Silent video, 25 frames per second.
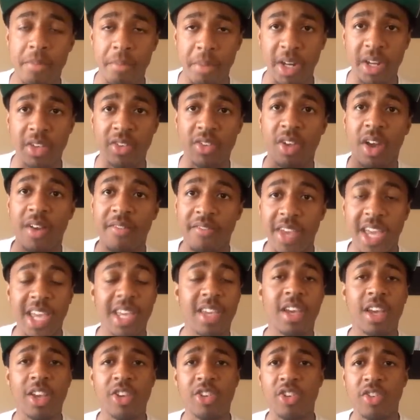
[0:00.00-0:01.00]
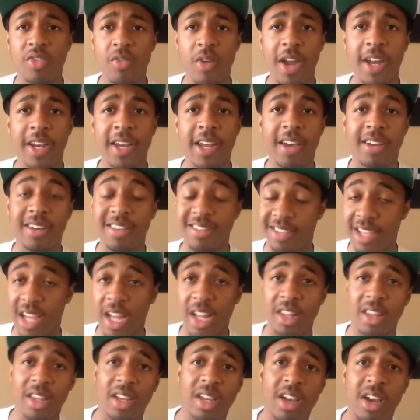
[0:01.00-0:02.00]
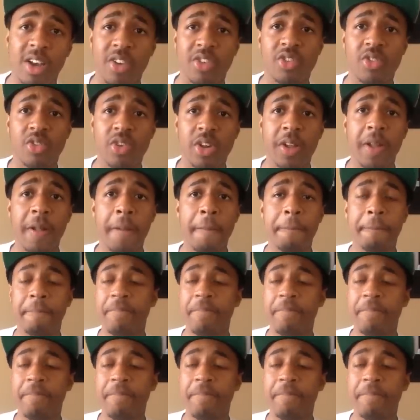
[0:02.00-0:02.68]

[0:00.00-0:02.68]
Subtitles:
but he's on vacation right now and he's out of the country.